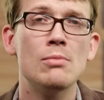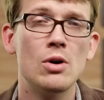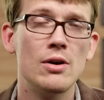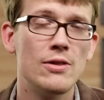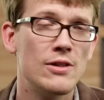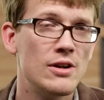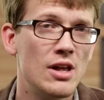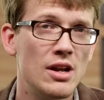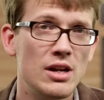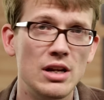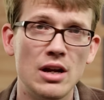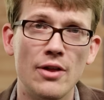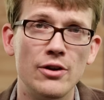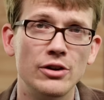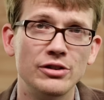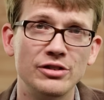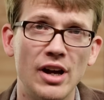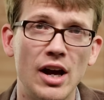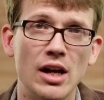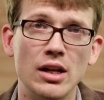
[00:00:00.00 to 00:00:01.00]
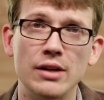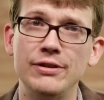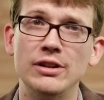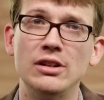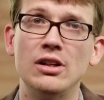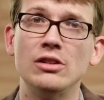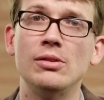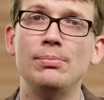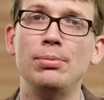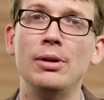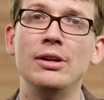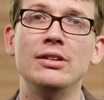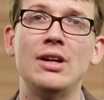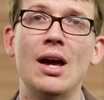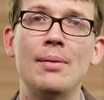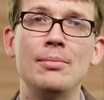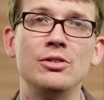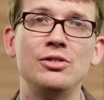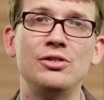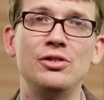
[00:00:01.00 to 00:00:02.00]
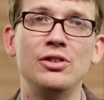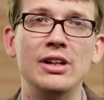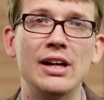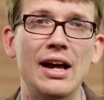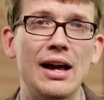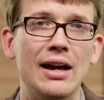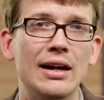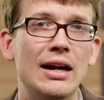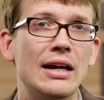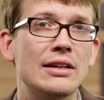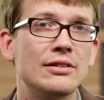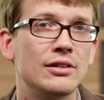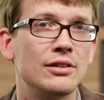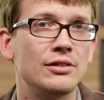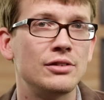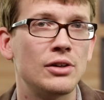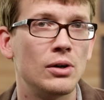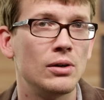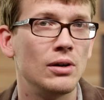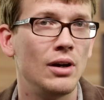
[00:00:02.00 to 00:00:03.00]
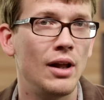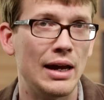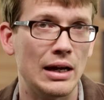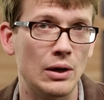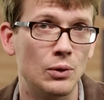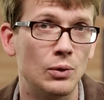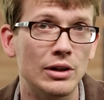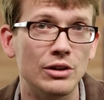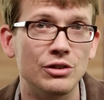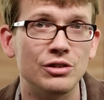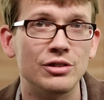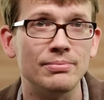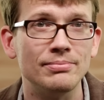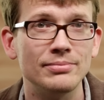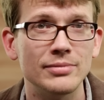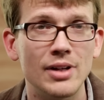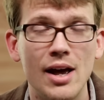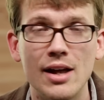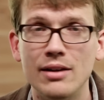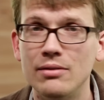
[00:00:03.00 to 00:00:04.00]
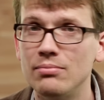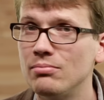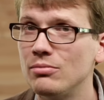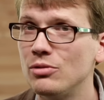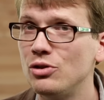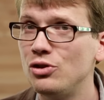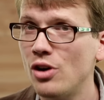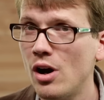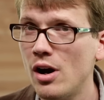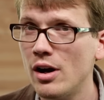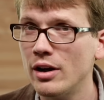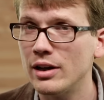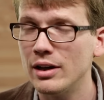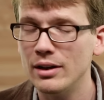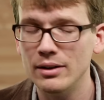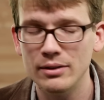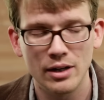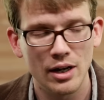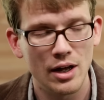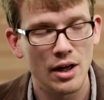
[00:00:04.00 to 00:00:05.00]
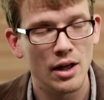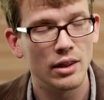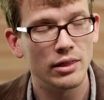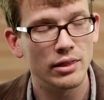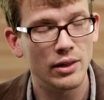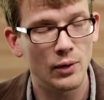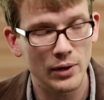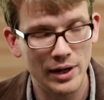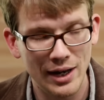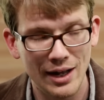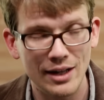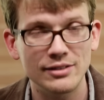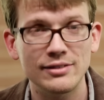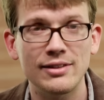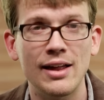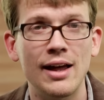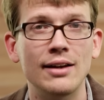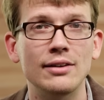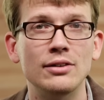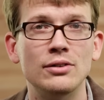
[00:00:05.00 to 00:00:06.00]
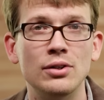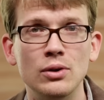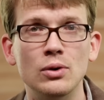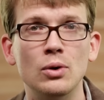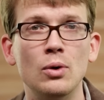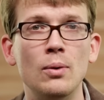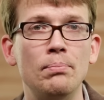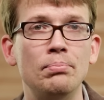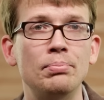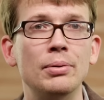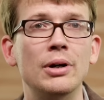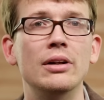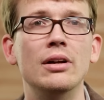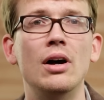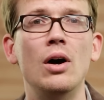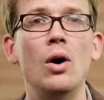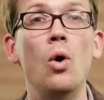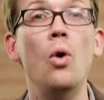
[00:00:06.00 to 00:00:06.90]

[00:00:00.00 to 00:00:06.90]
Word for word: more than any other scientific discipline, chemistry has its own language. Not jargon, though it has that too, but a